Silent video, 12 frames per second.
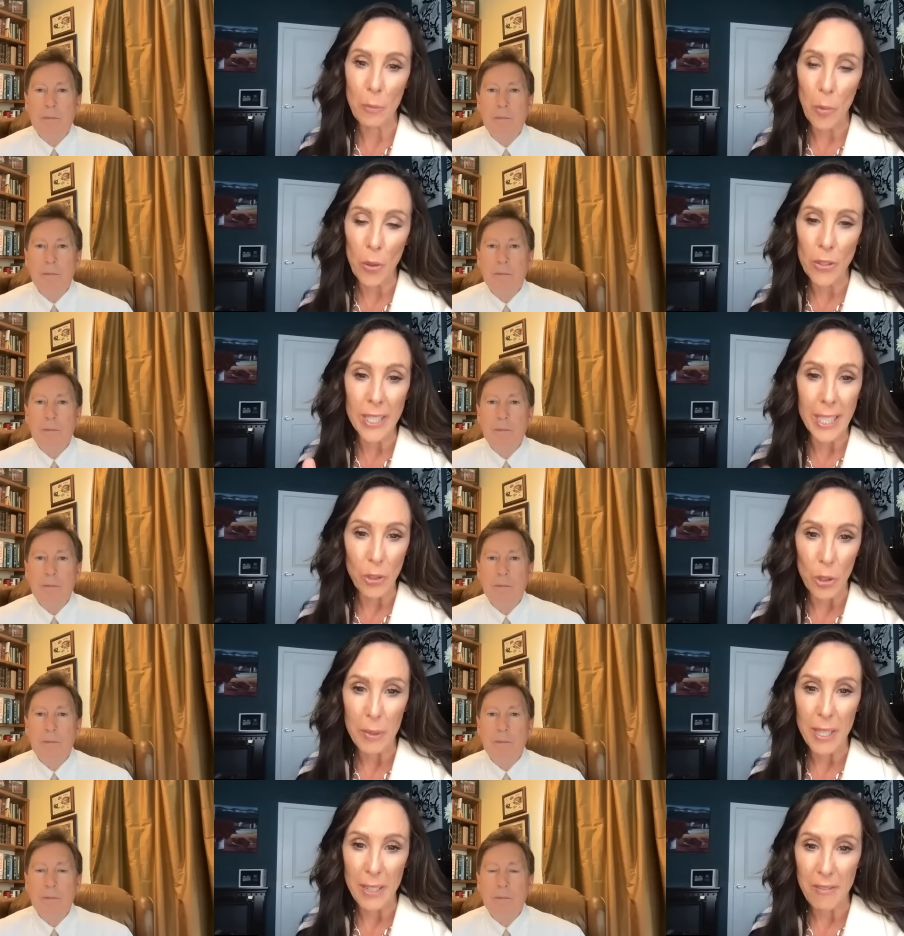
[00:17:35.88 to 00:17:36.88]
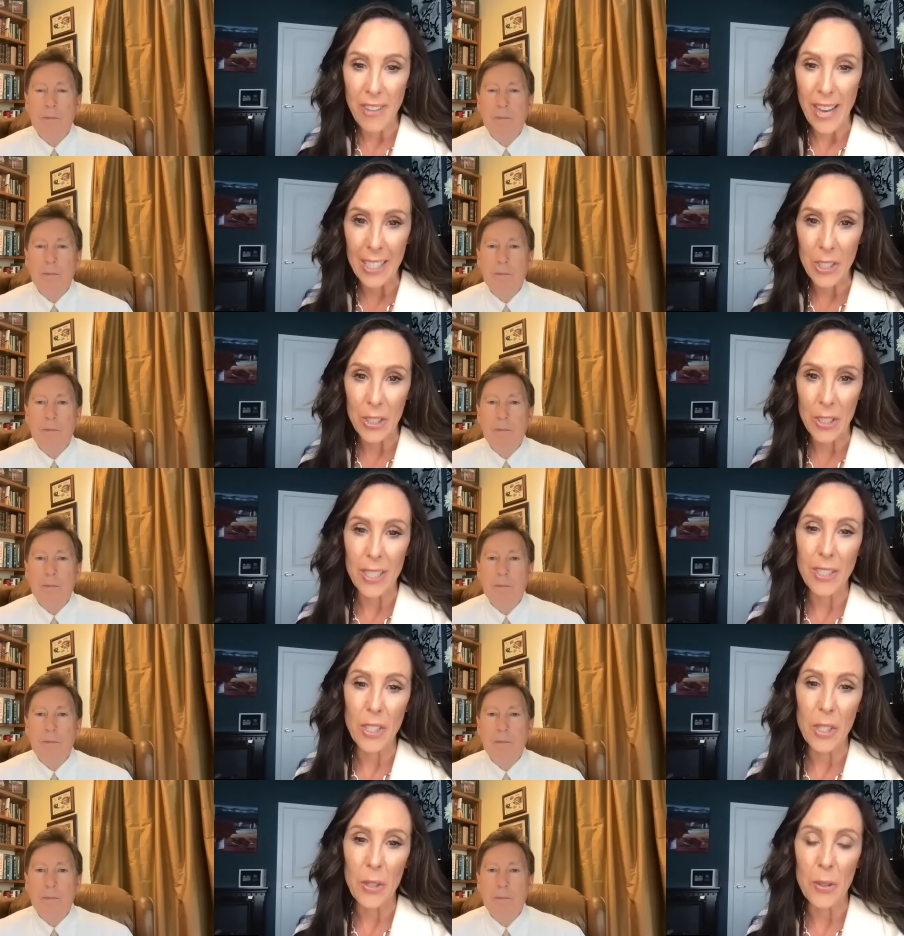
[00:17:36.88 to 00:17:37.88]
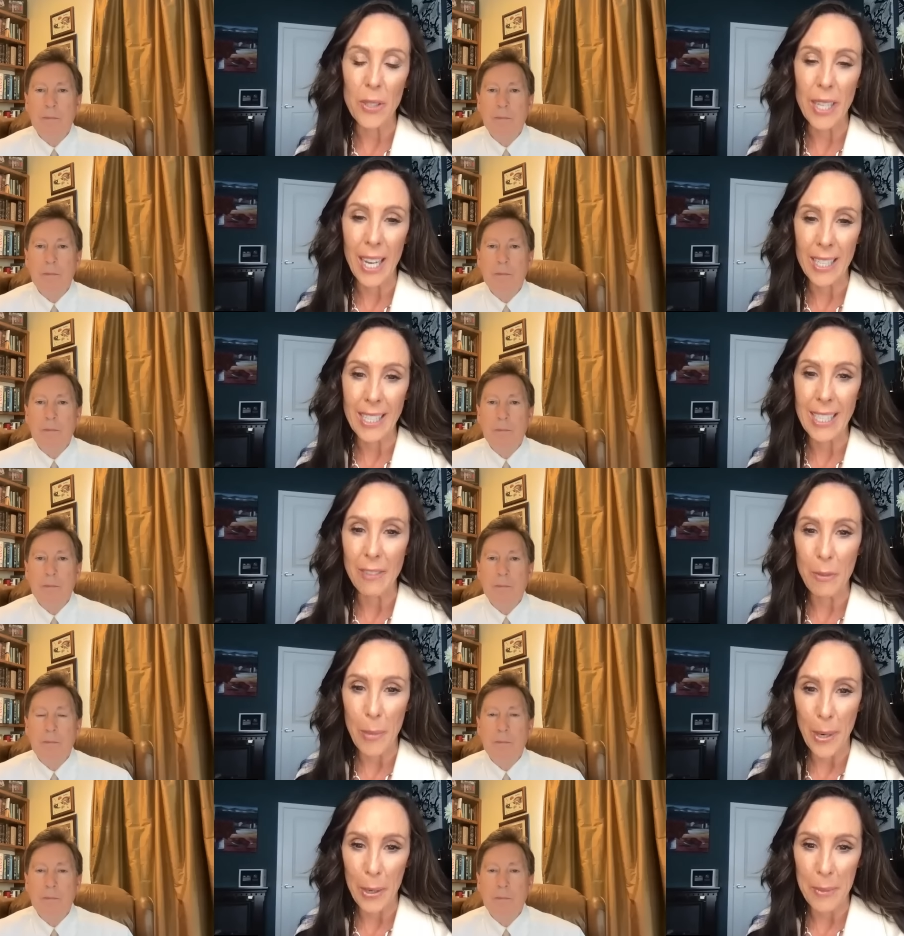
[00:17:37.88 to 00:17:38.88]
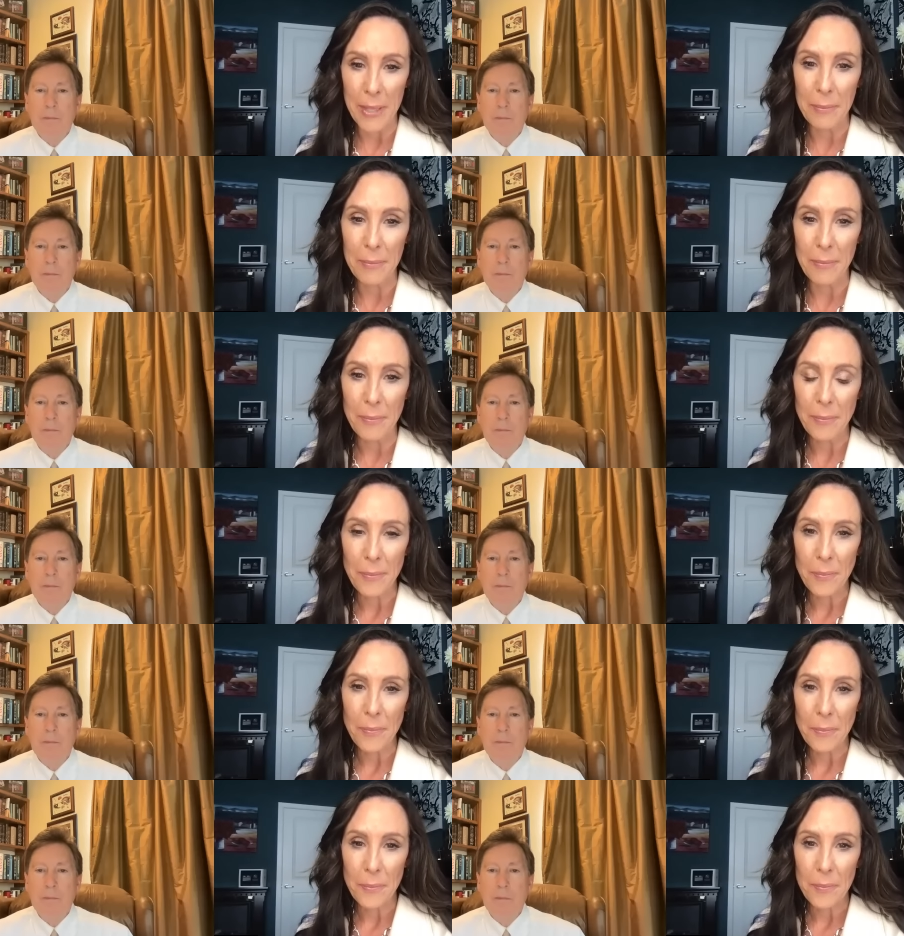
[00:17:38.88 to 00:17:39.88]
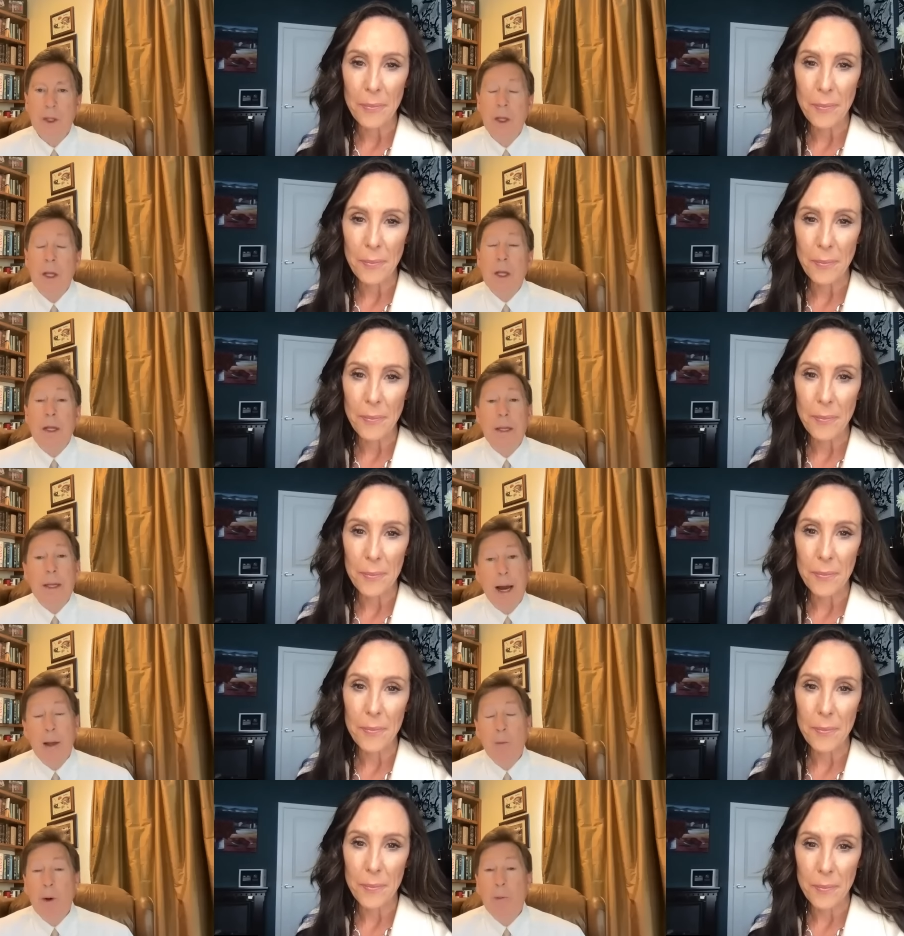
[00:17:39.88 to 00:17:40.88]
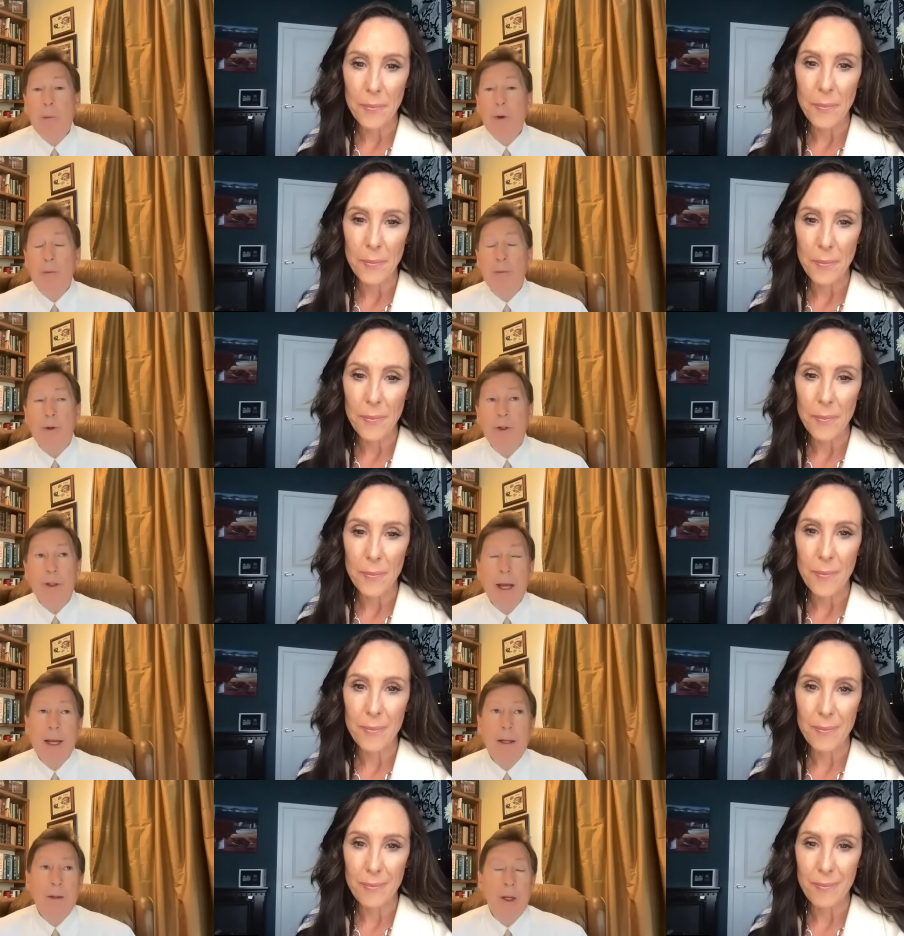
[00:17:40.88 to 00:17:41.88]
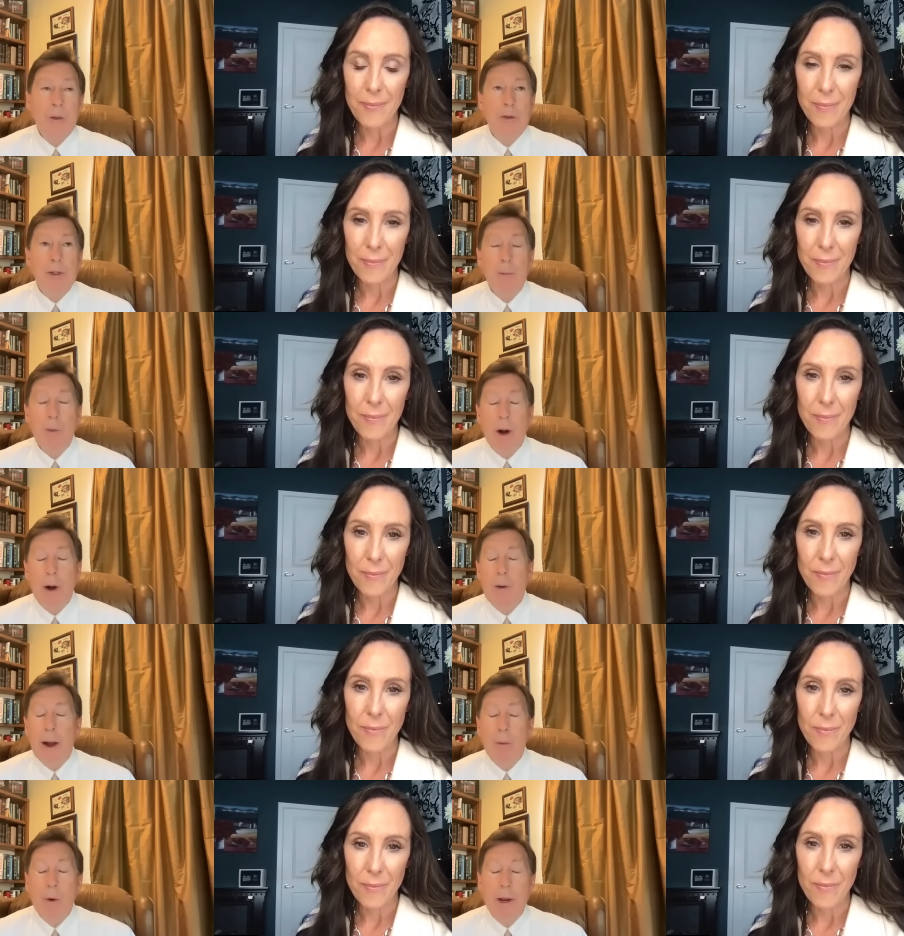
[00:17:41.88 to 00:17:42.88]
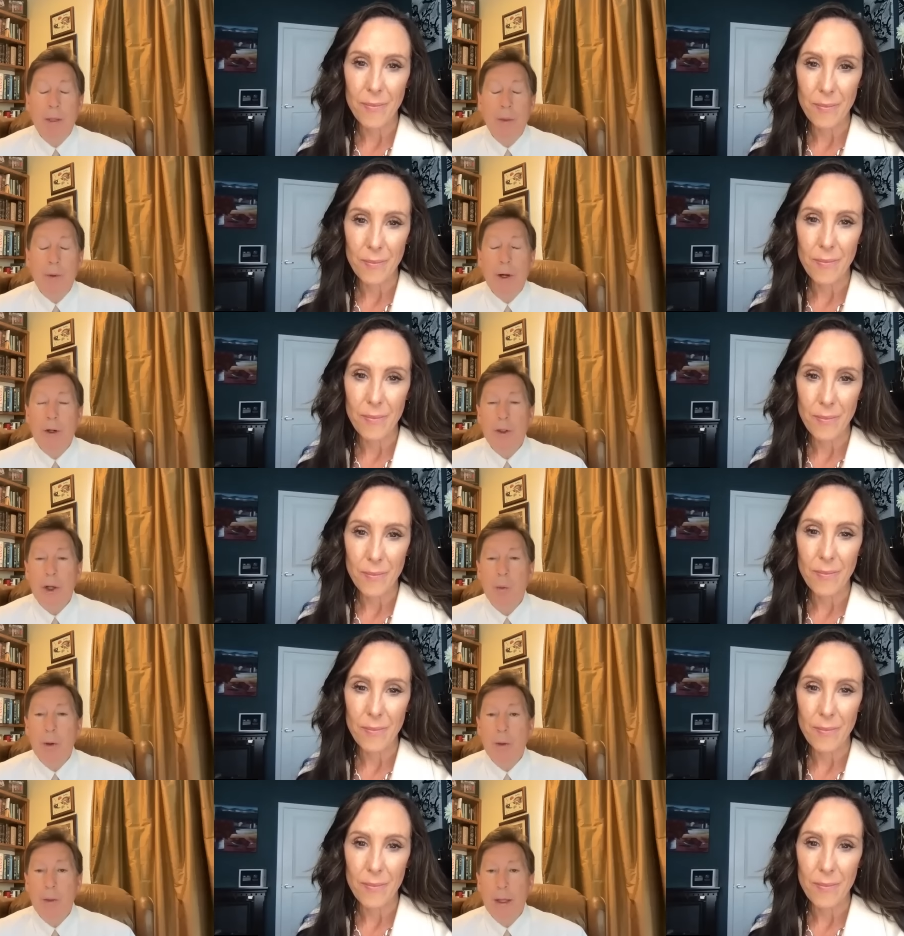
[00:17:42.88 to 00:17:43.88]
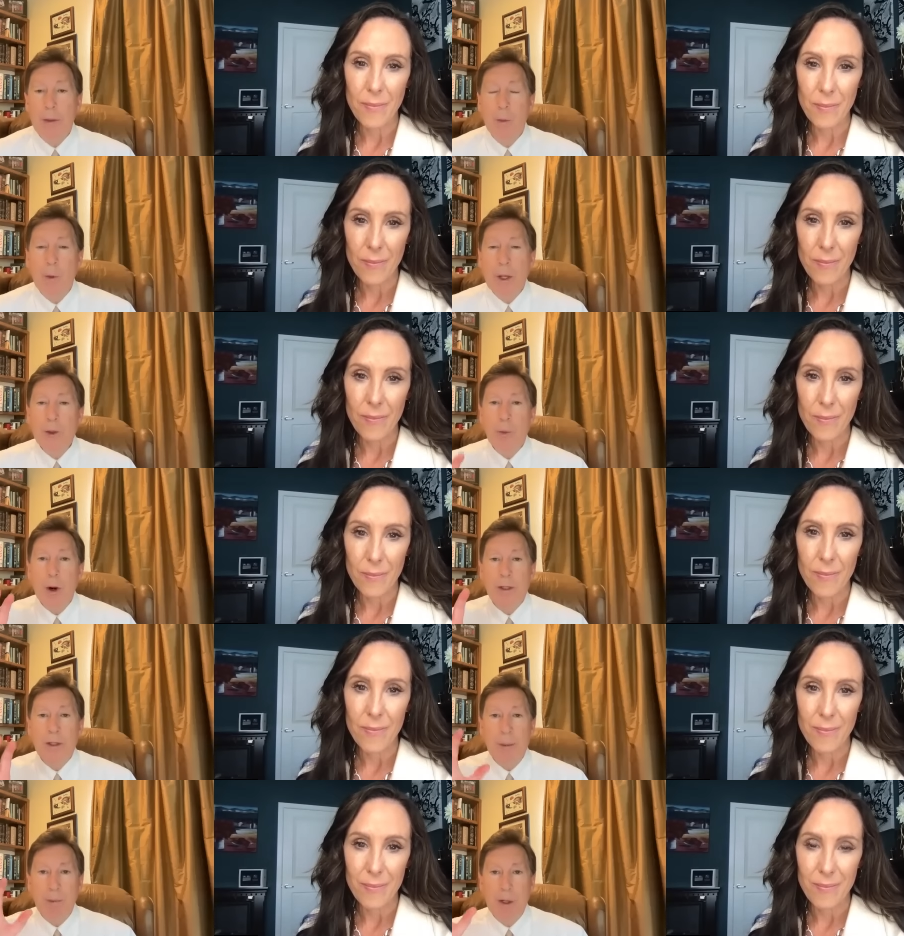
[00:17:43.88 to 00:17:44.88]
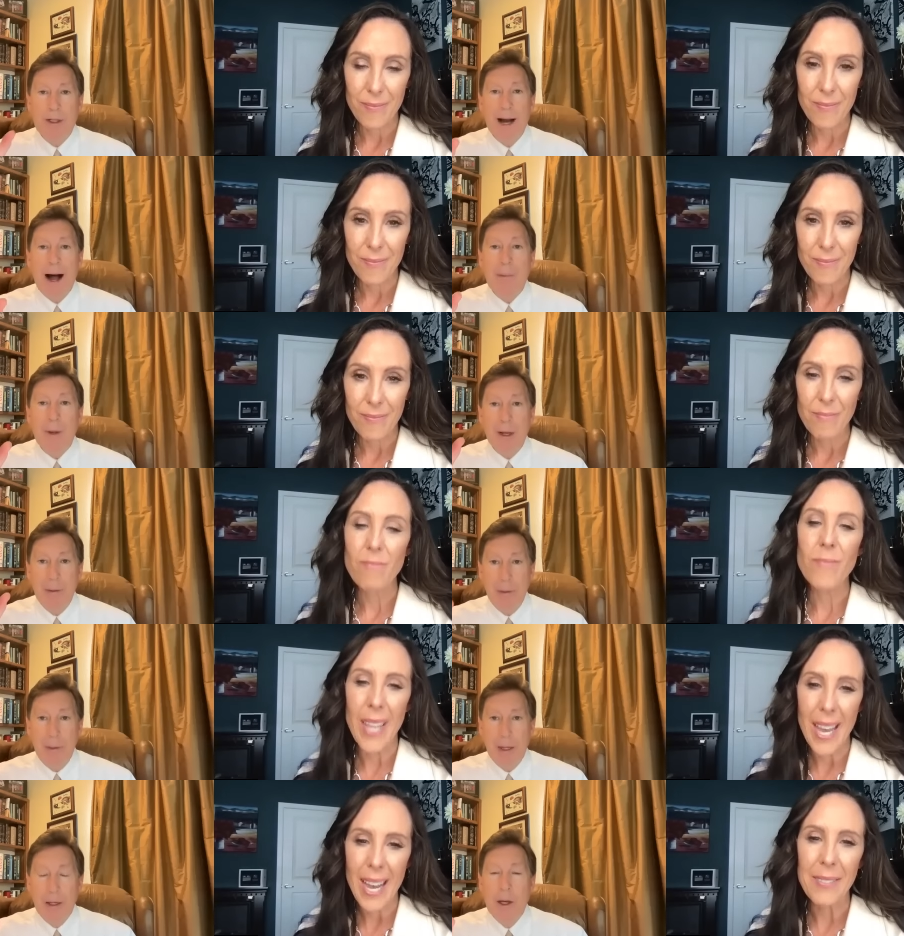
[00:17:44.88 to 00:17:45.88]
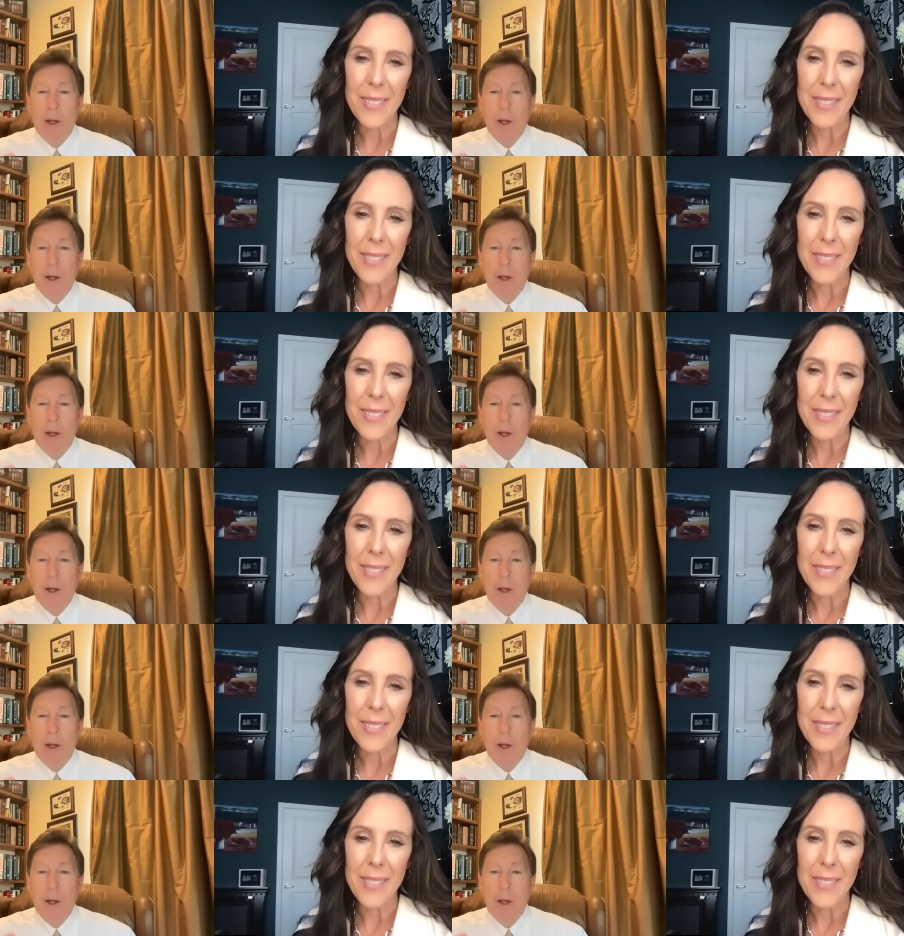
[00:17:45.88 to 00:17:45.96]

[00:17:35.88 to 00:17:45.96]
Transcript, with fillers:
Speaker 1: is mold a contributing factor to cognitive impairment?
Speaker 2: Yeah, and when we were first saying, you know, somewhere around 1 in 3 or so, we were thinking the ones where it's the predominant thing.